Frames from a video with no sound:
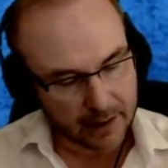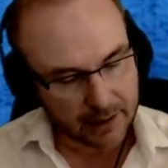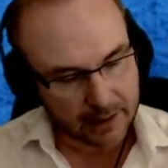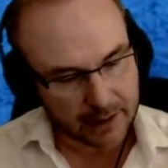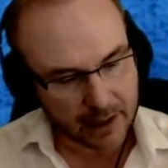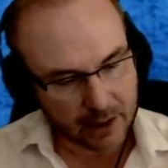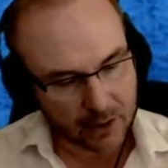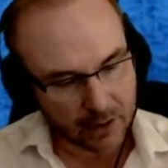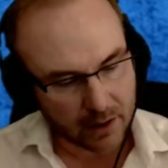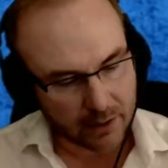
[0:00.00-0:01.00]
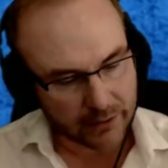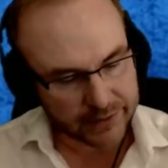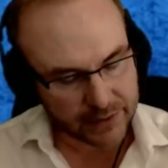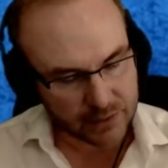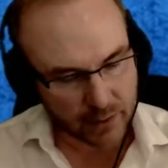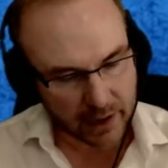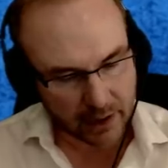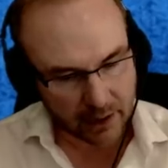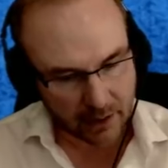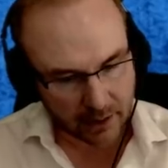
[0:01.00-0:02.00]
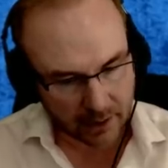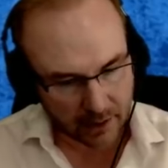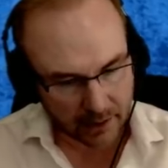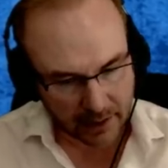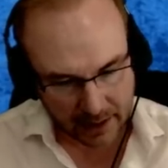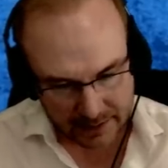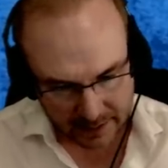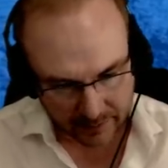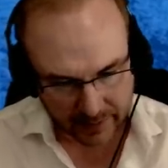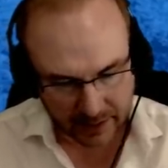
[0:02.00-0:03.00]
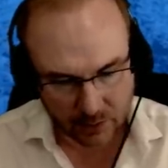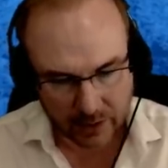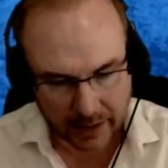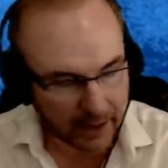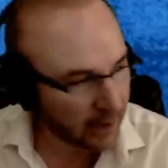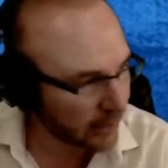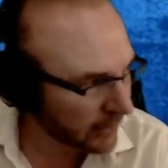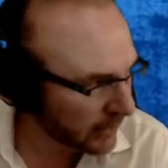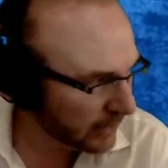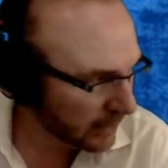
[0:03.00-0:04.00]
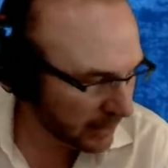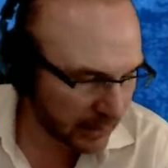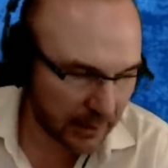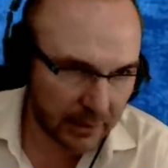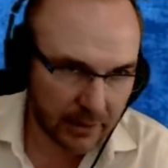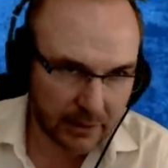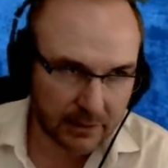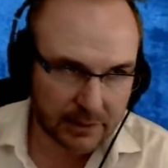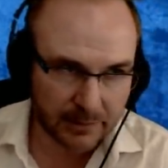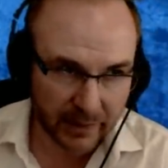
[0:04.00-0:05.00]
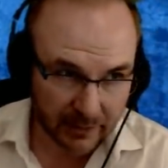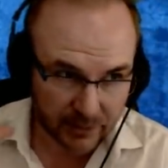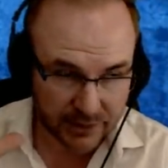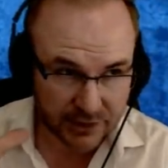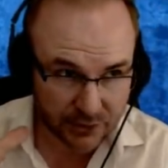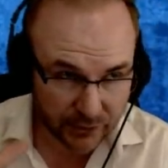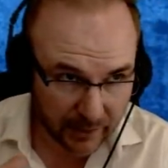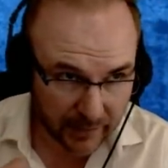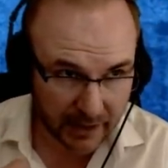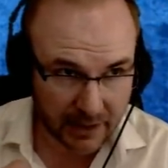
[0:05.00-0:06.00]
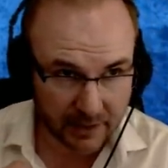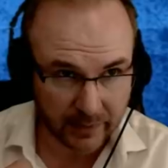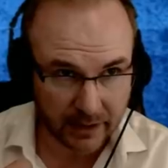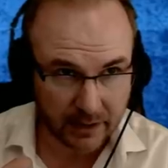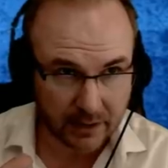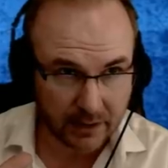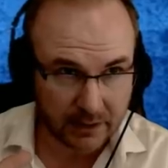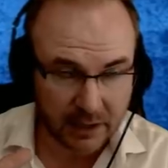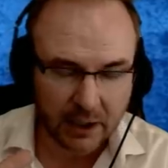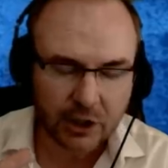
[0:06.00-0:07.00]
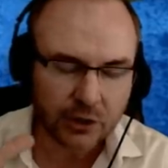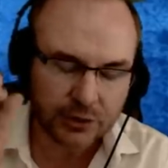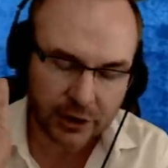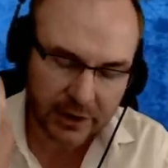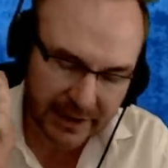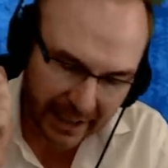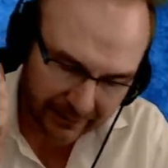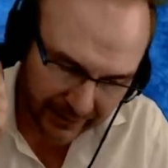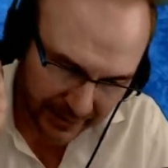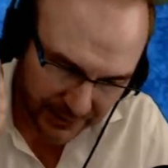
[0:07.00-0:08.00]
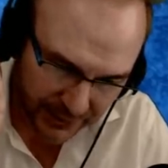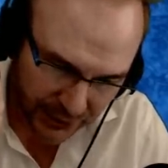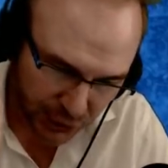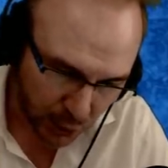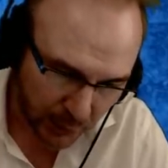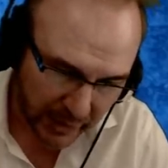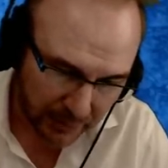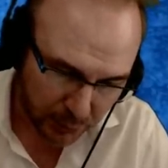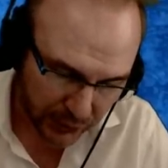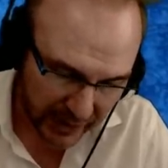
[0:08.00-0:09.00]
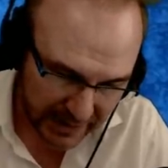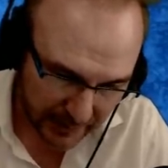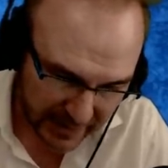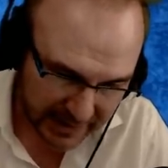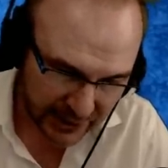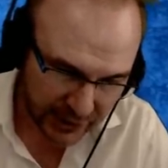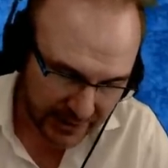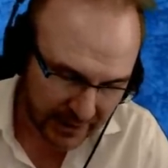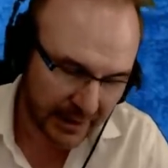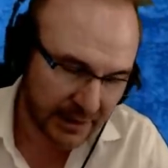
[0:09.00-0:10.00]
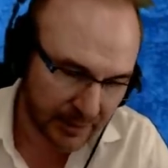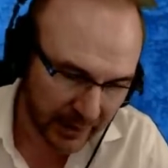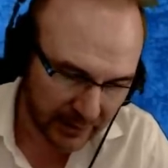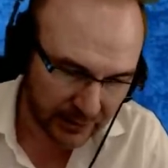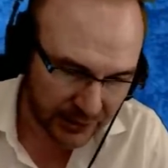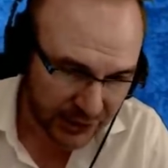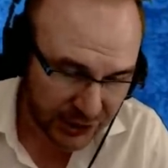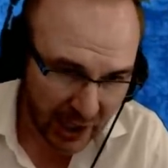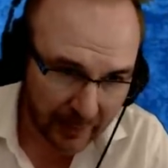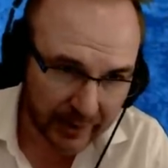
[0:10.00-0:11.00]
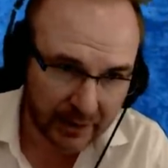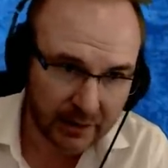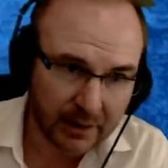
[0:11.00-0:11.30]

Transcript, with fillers: Now, this is where guys like me will hear people screaming at me, "Doug, you just have these stupid presuppositions against miracles. Stop it.